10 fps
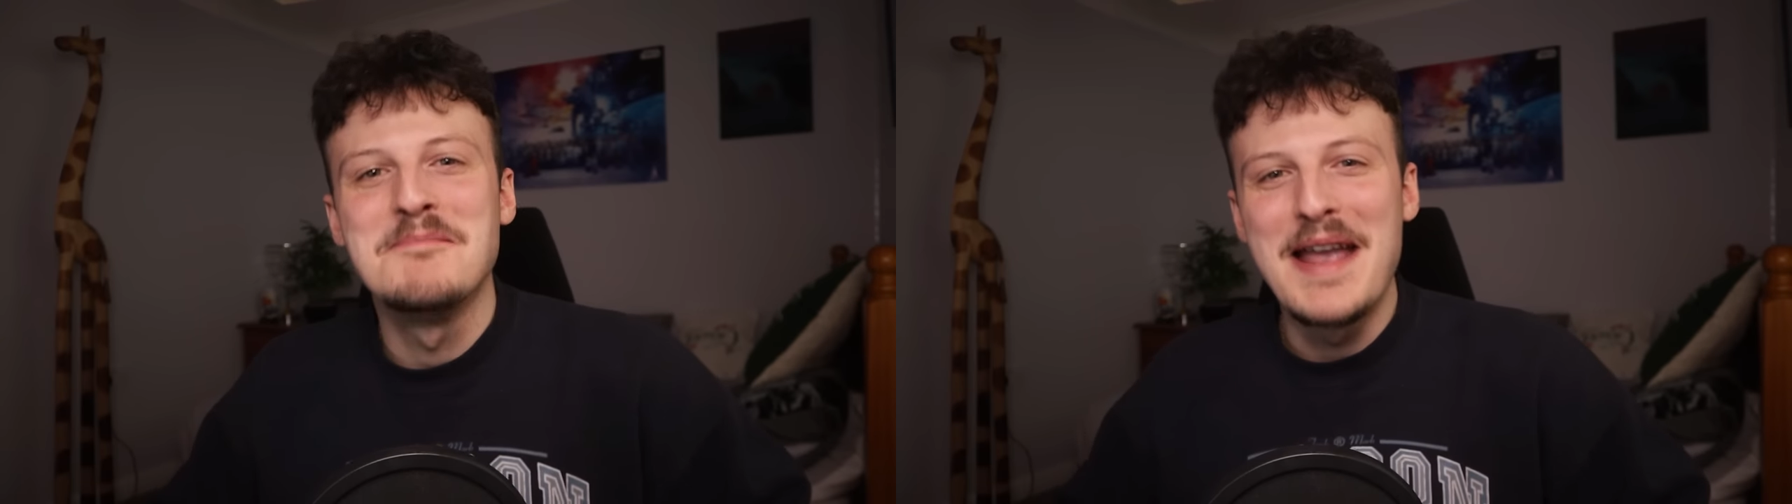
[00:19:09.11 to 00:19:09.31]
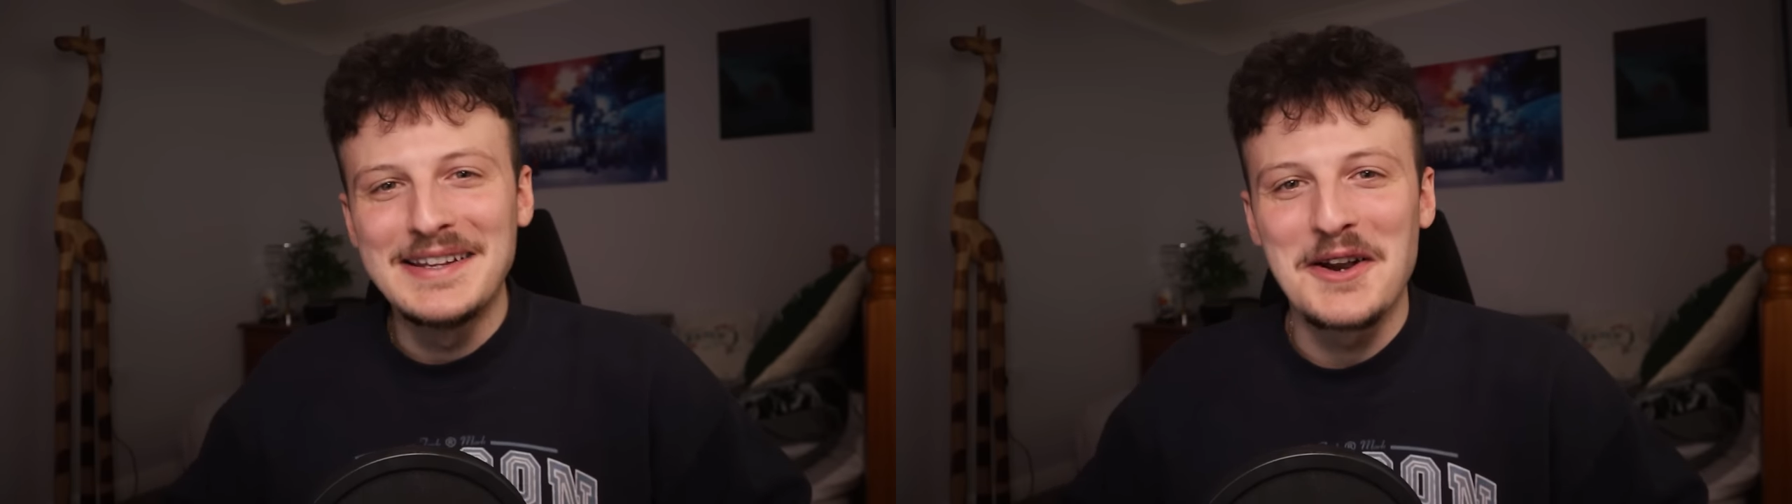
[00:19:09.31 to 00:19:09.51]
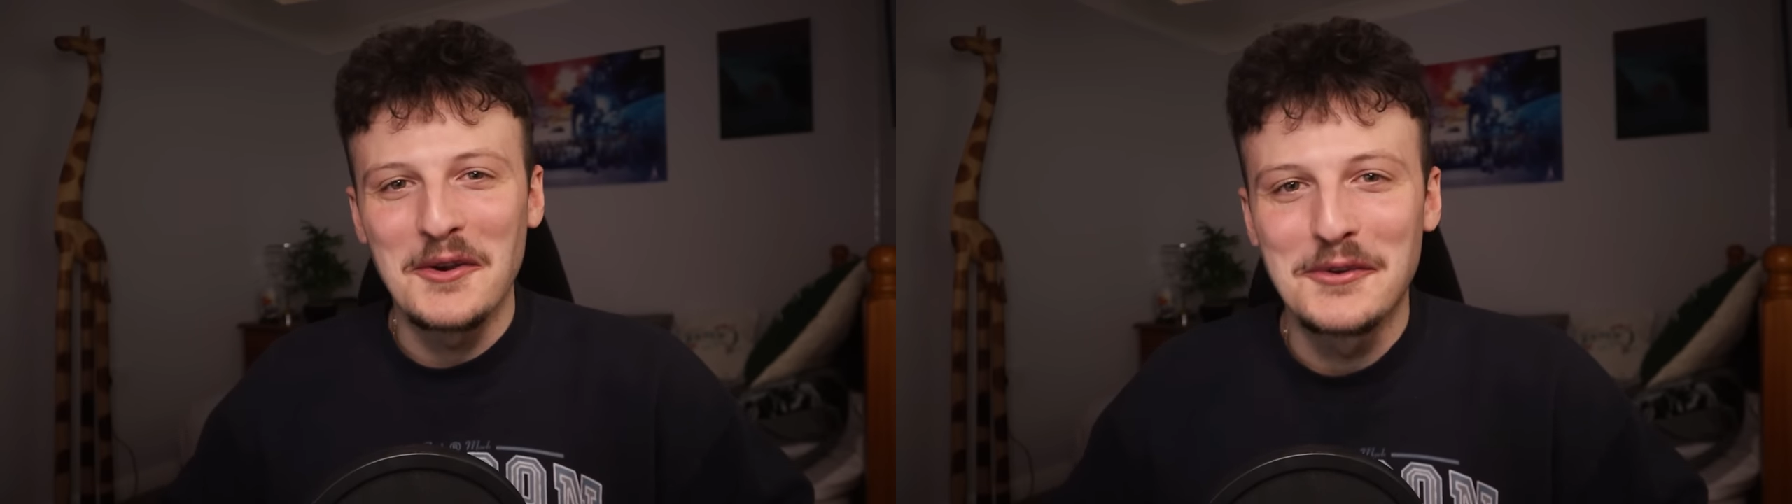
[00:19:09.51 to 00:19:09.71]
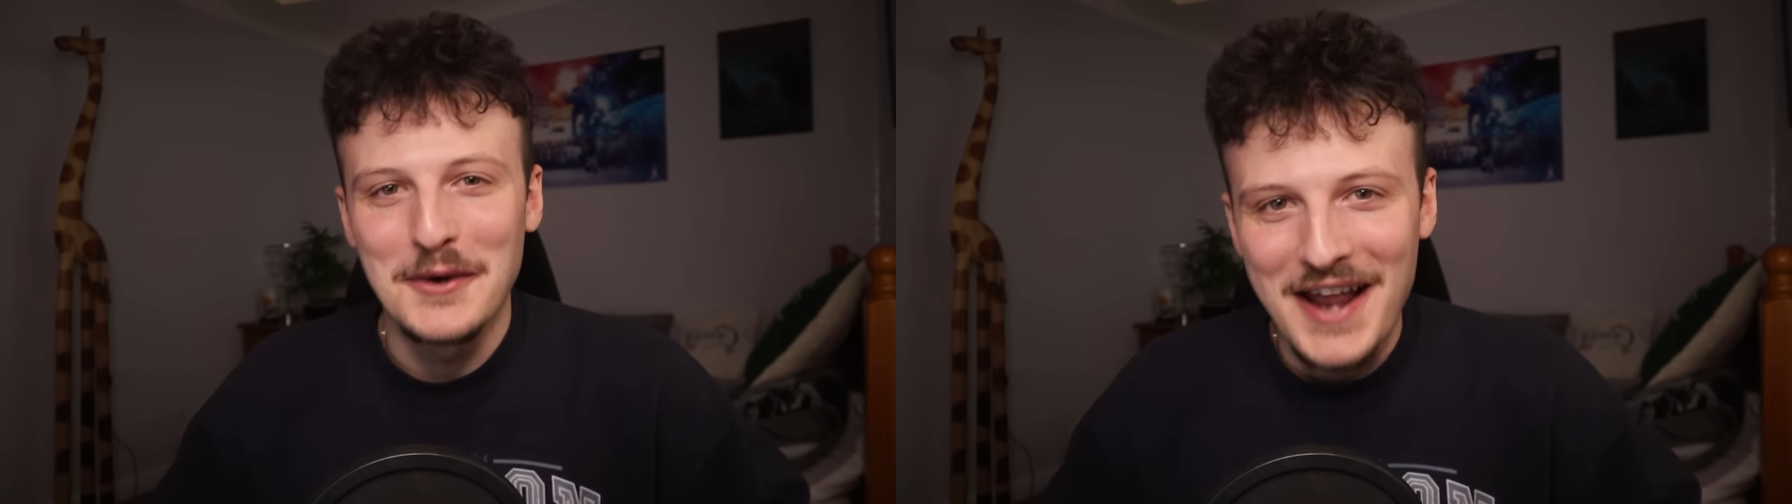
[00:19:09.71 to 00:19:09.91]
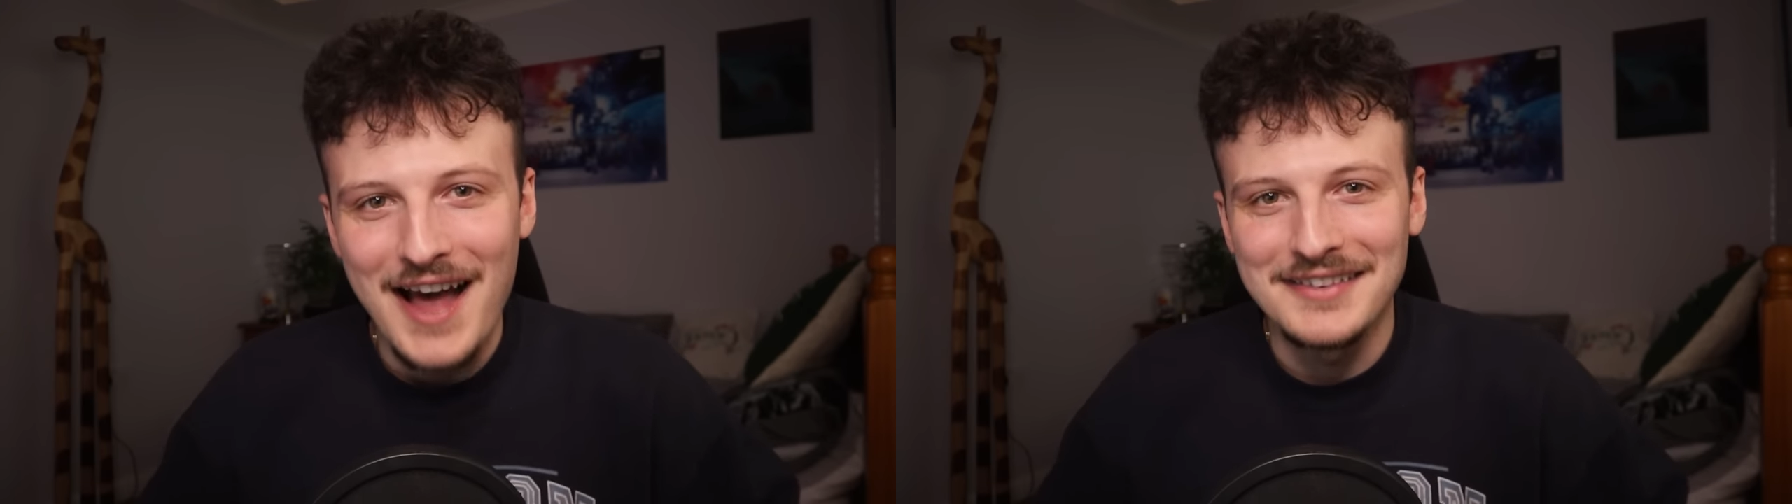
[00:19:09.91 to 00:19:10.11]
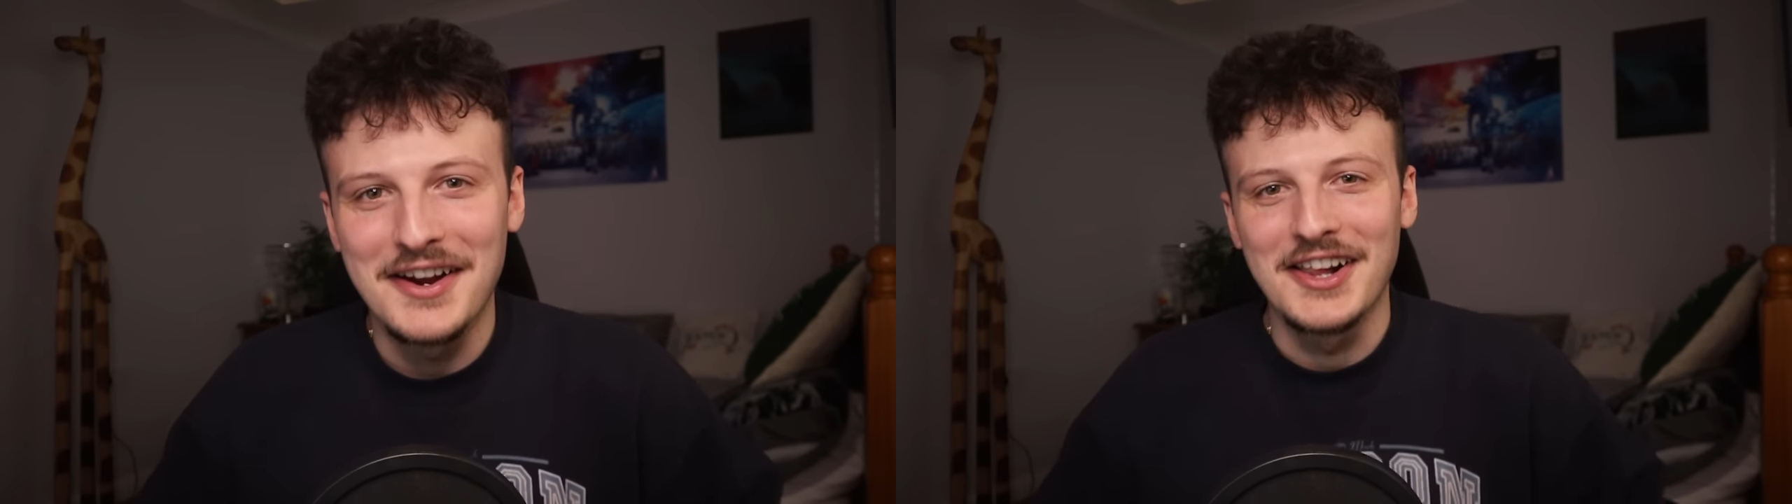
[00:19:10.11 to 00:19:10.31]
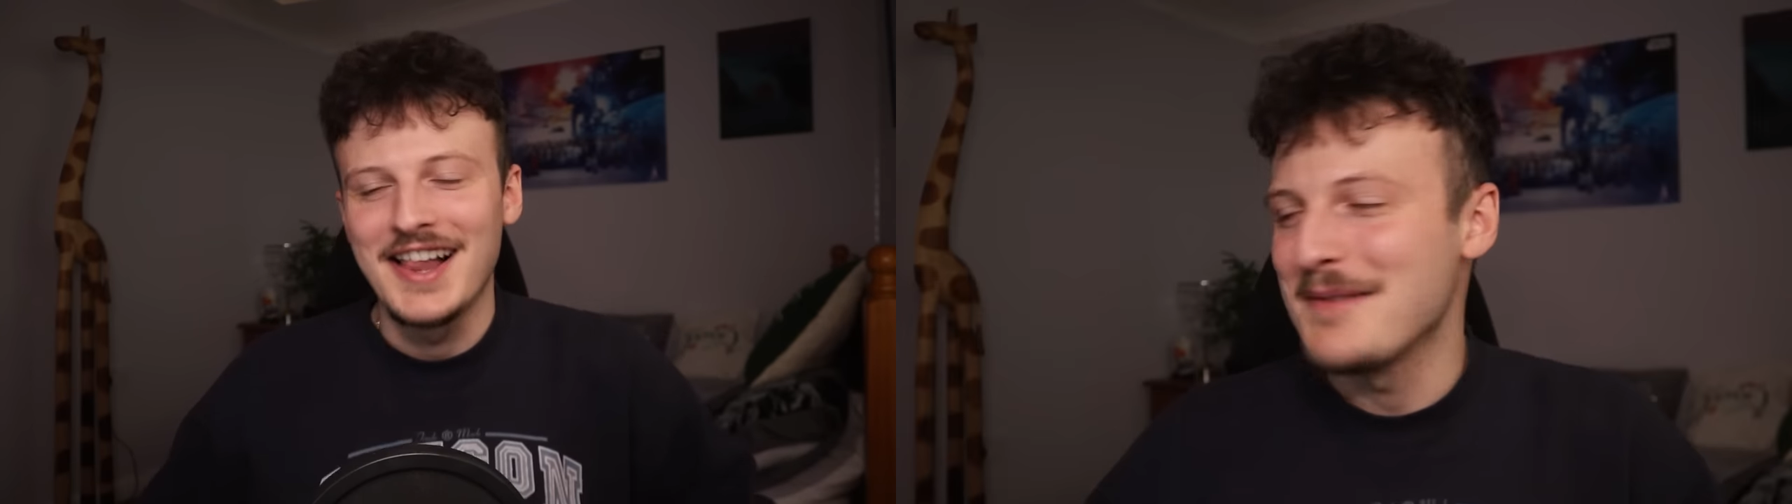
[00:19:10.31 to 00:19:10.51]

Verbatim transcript: made it onto an article.